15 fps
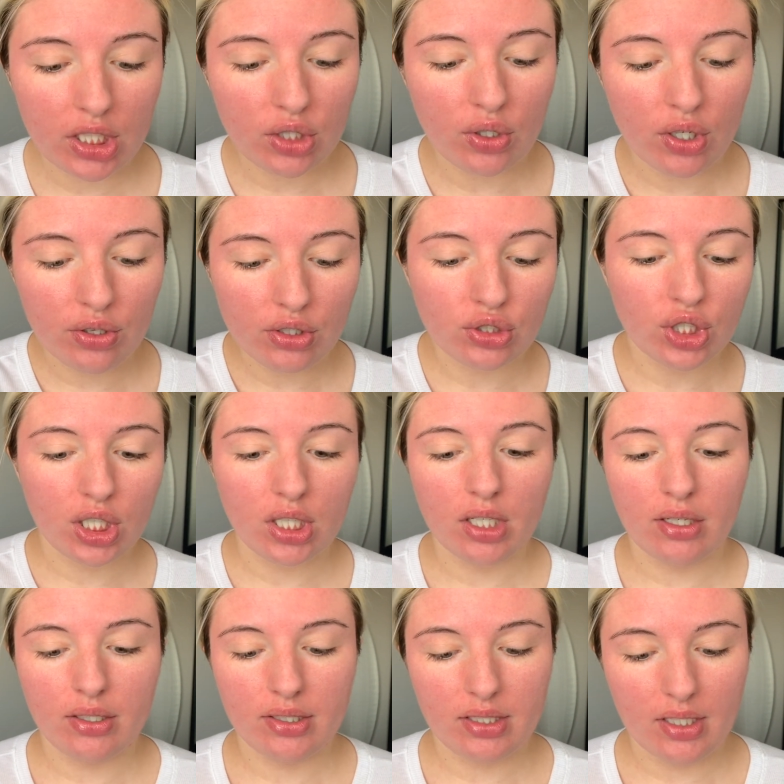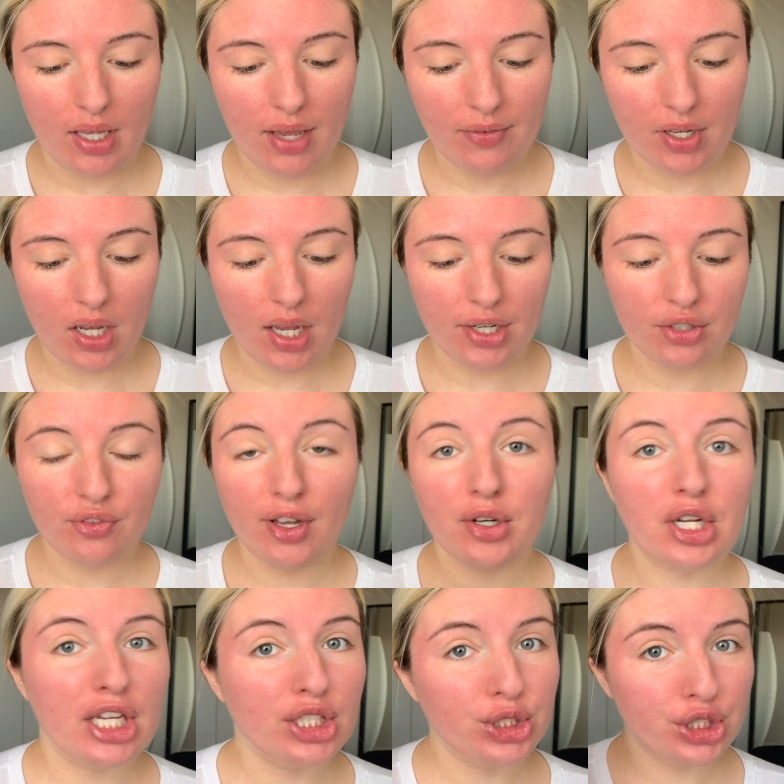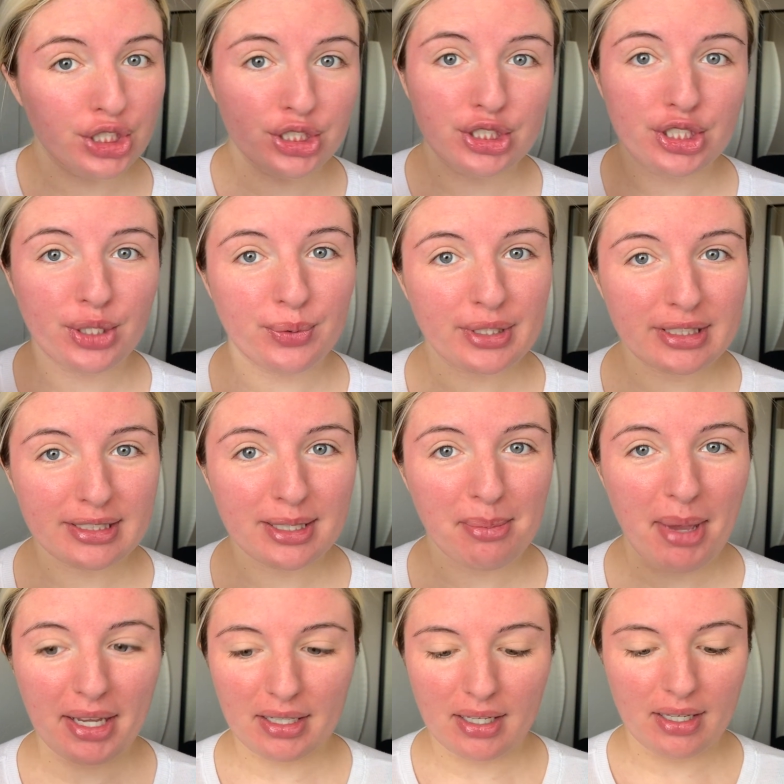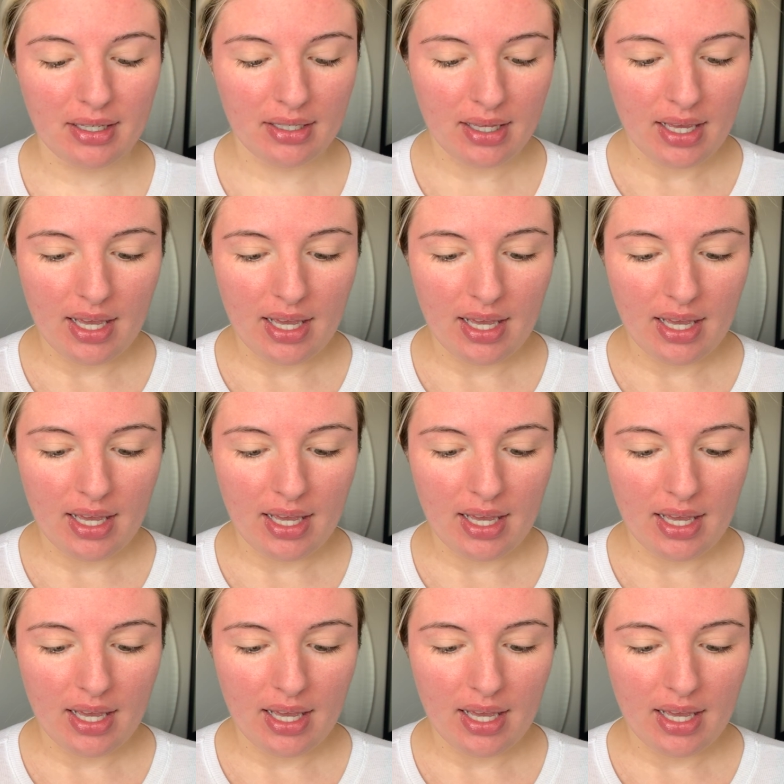You know the drill, still haven't gotten new foundation, so it's the Becca.